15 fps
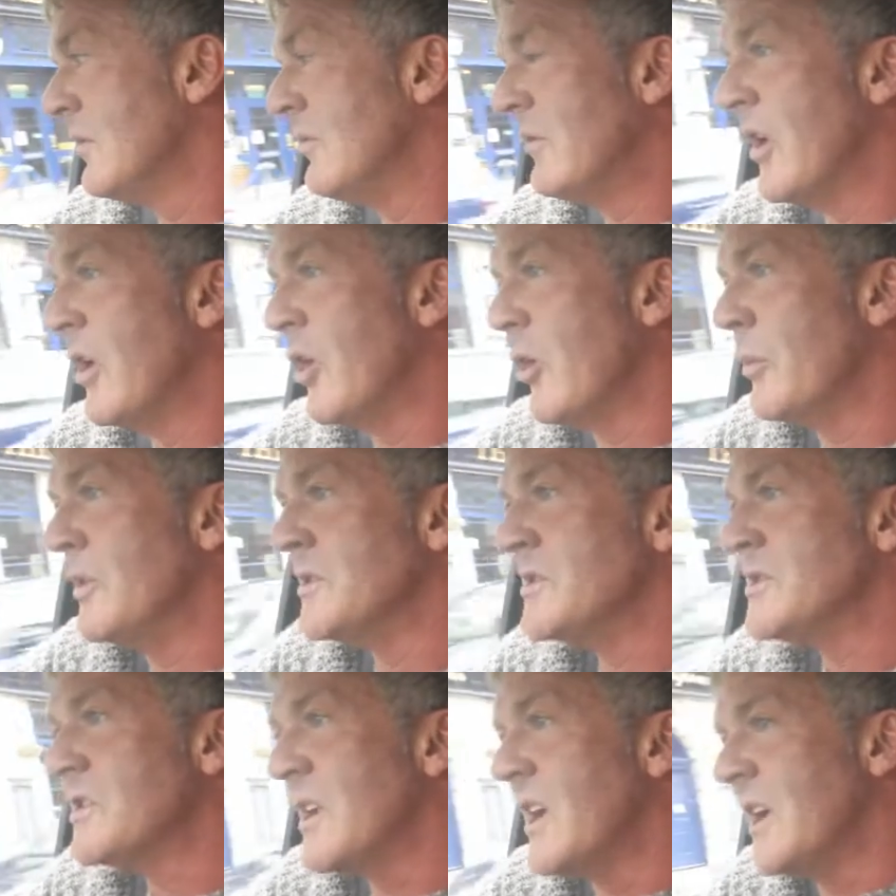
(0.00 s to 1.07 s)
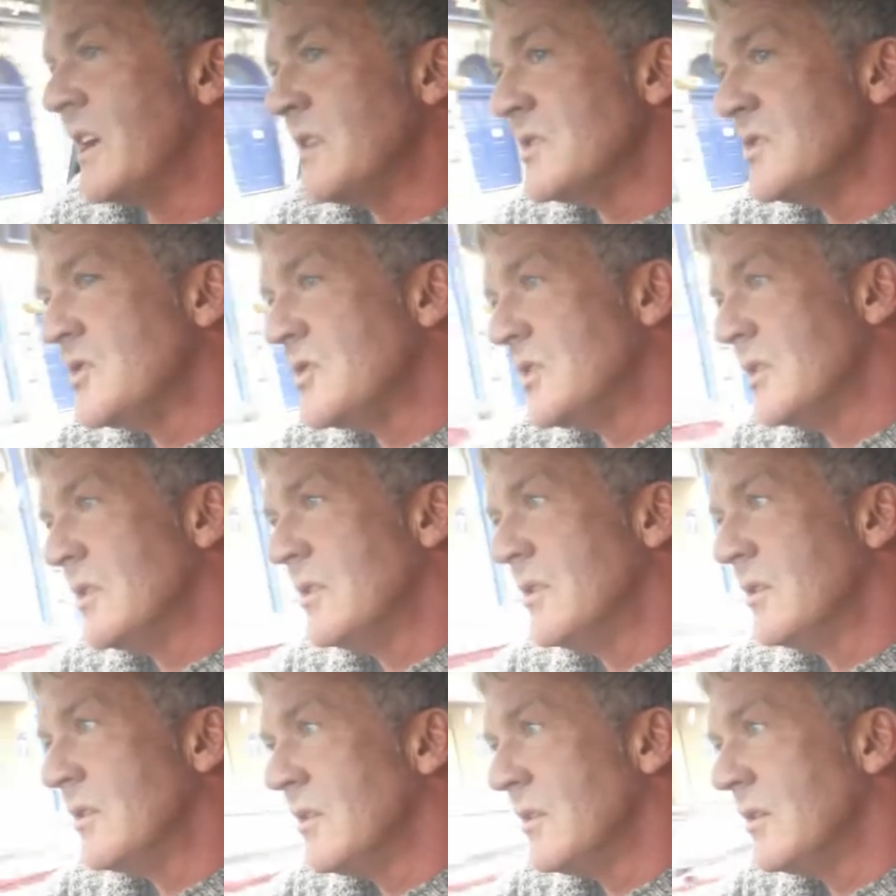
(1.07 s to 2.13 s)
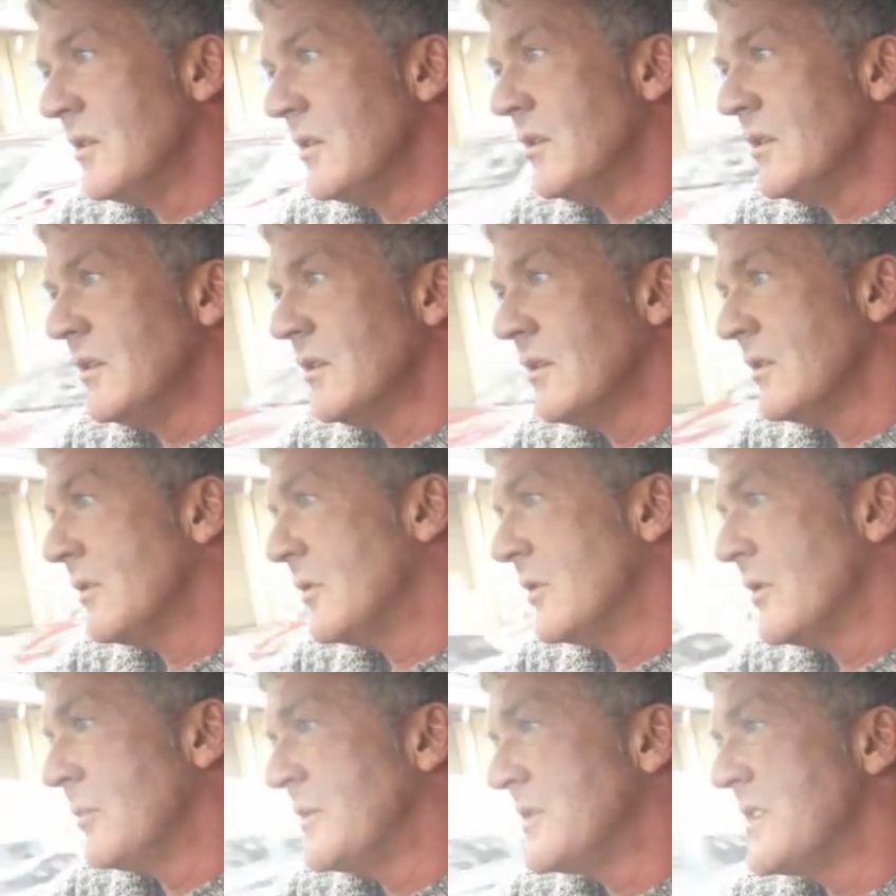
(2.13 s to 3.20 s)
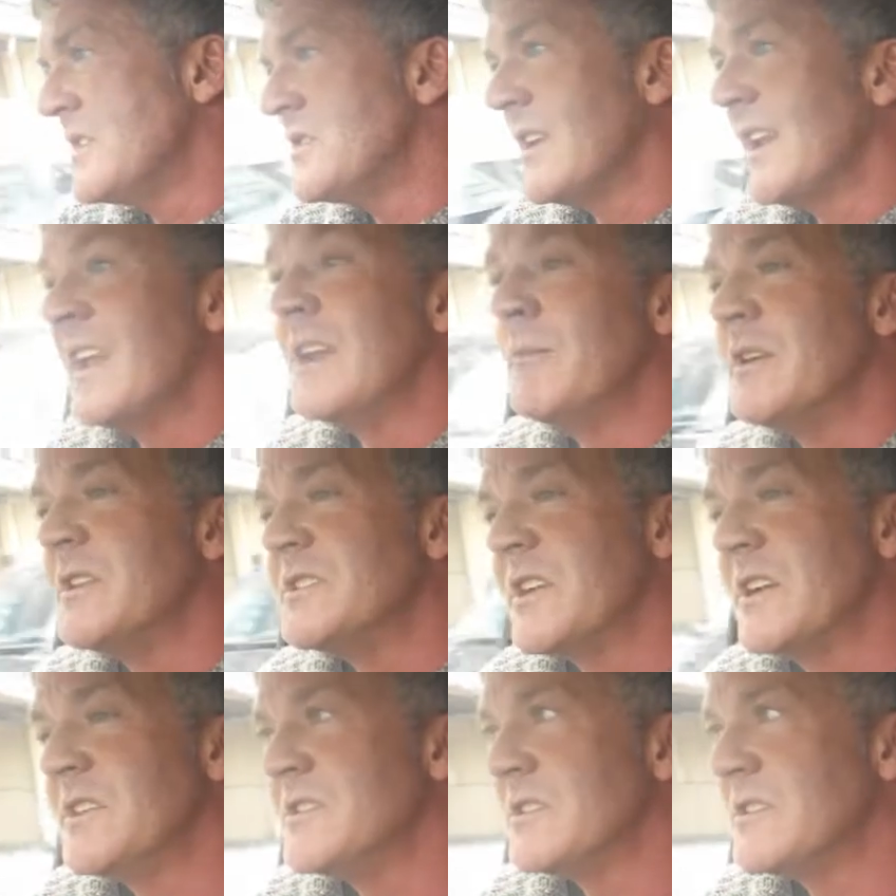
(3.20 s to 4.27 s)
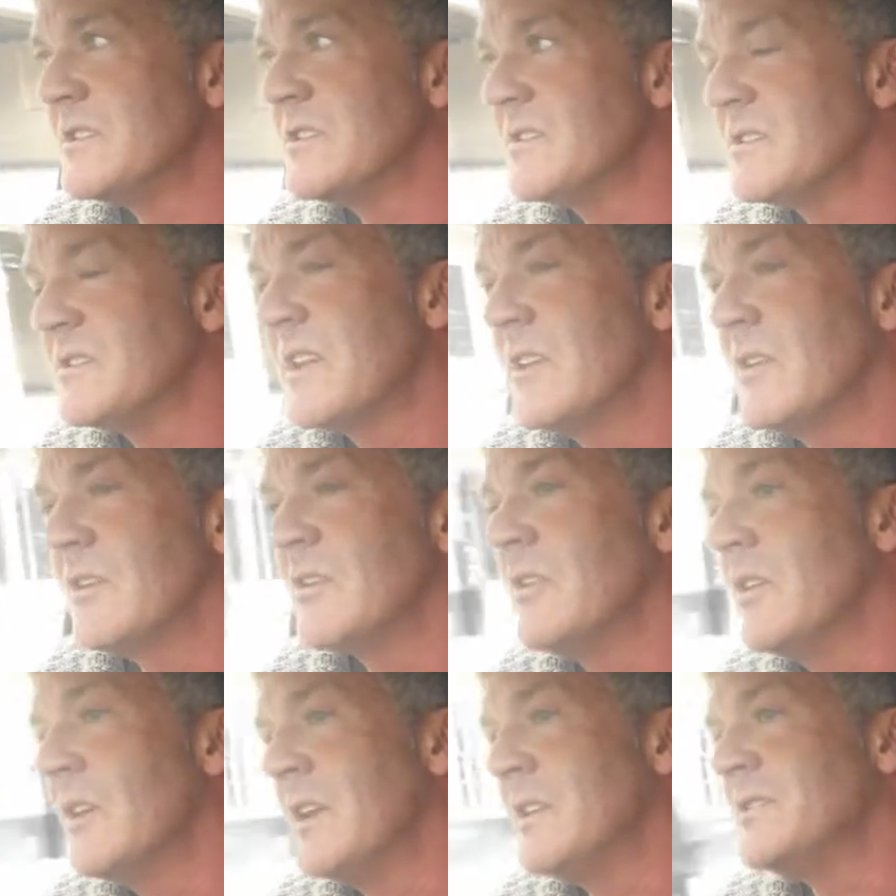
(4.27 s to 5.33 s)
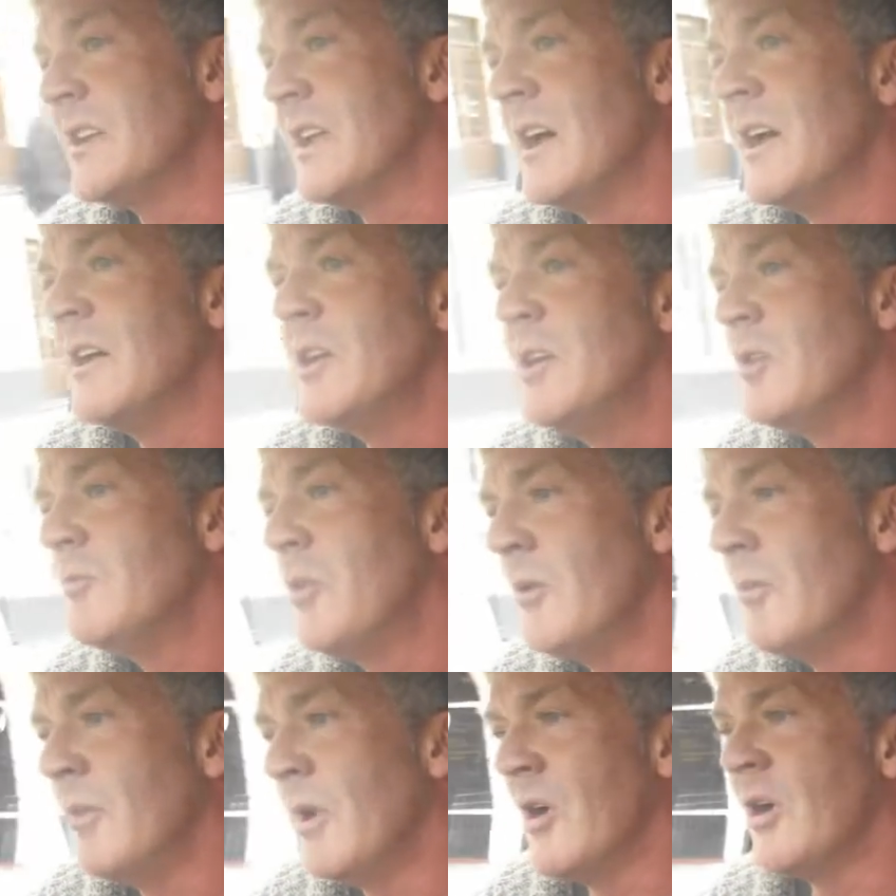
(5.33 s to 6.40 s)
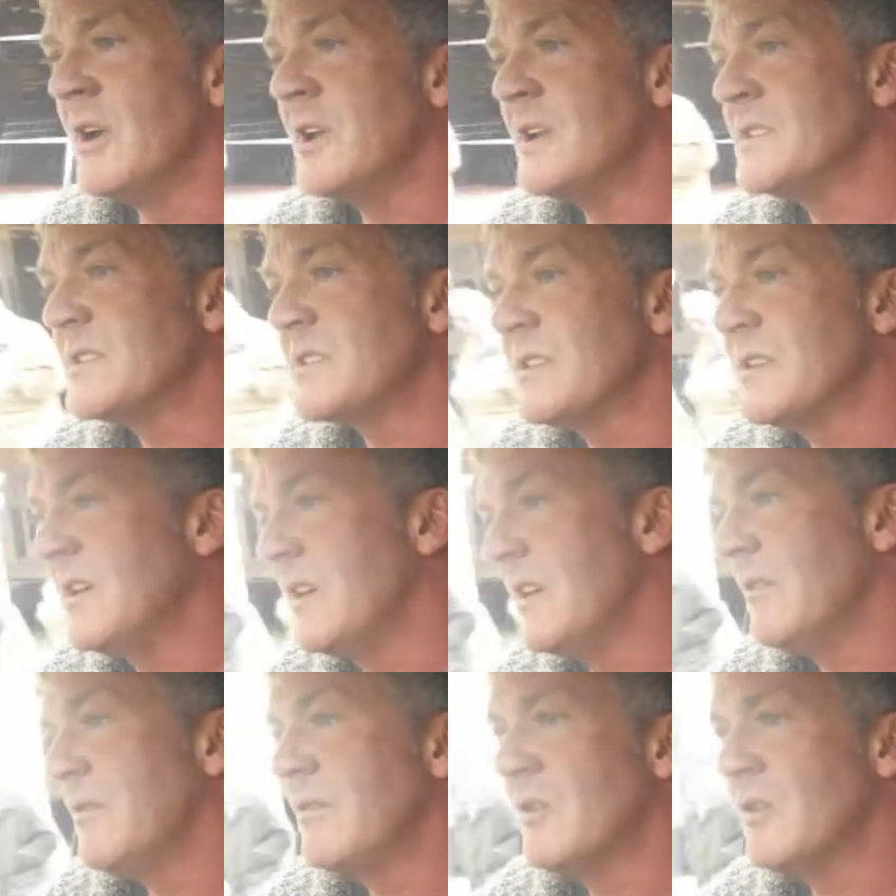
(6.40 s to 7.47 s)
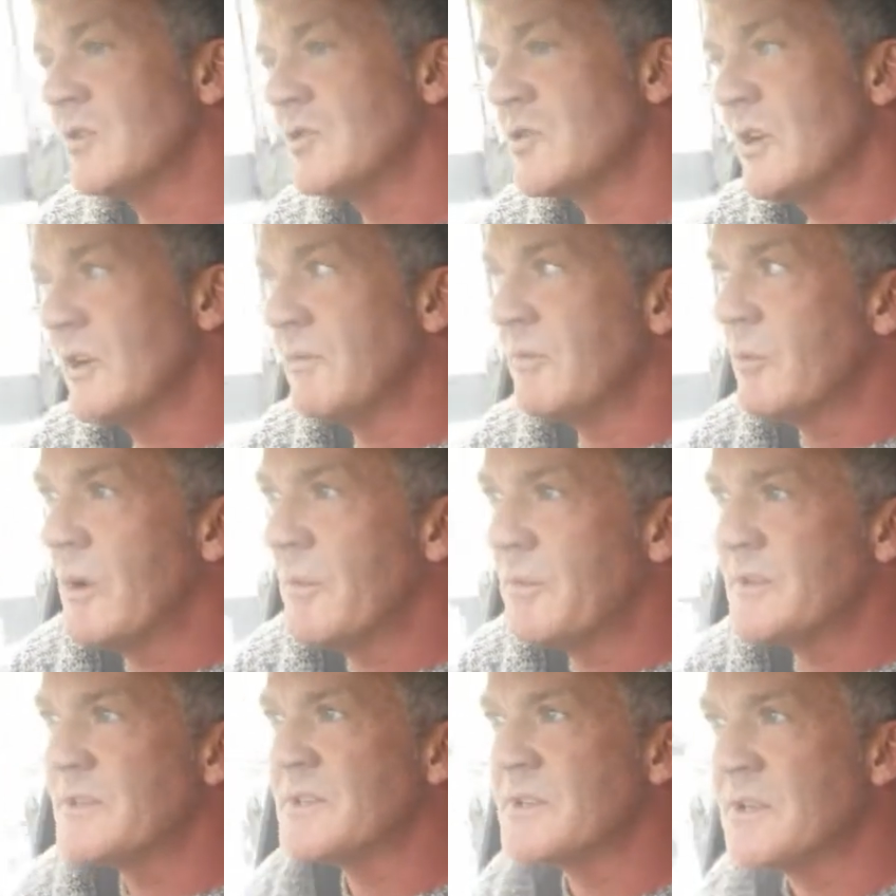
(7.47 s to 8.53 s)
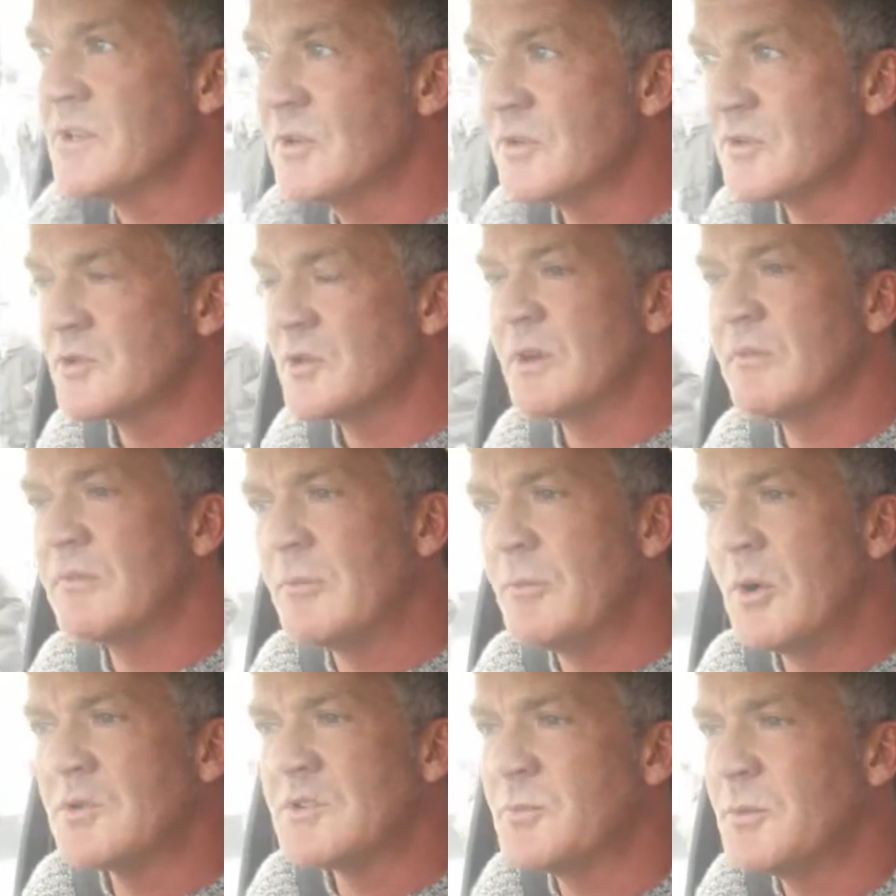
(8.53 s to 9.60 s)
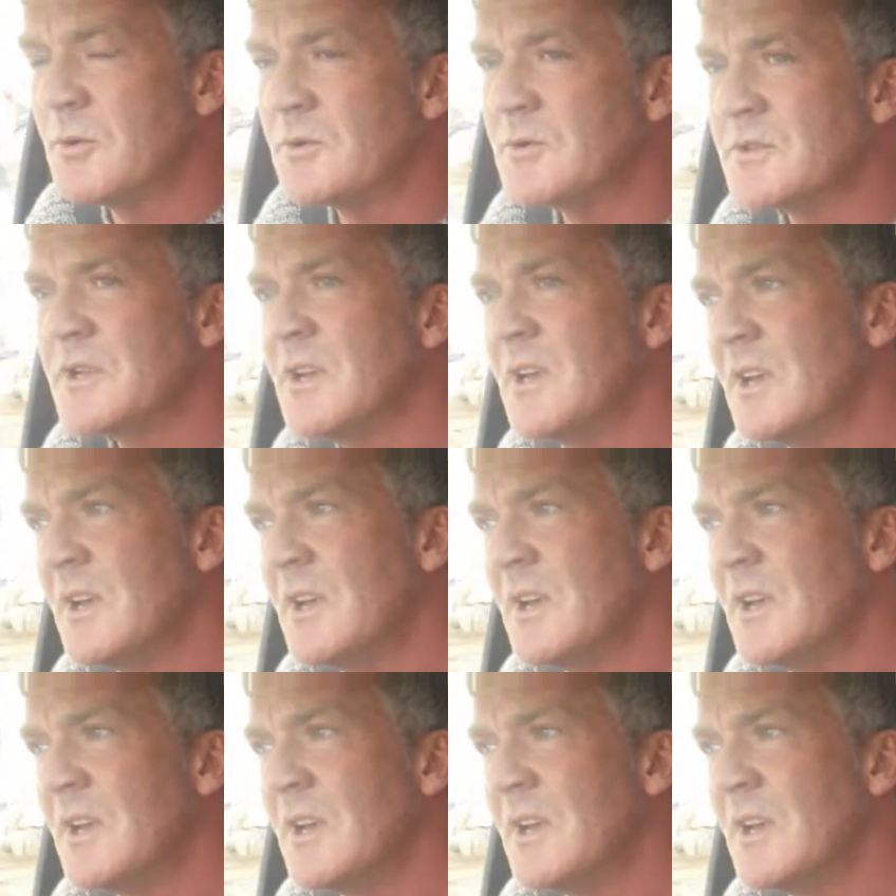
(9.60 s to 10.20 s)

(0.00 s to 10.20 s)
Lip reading: Environments change, the potential enemy changes. Stay on the cutting edge of that. Bottom line is, if you're not training for weapons and you're not training for multiples,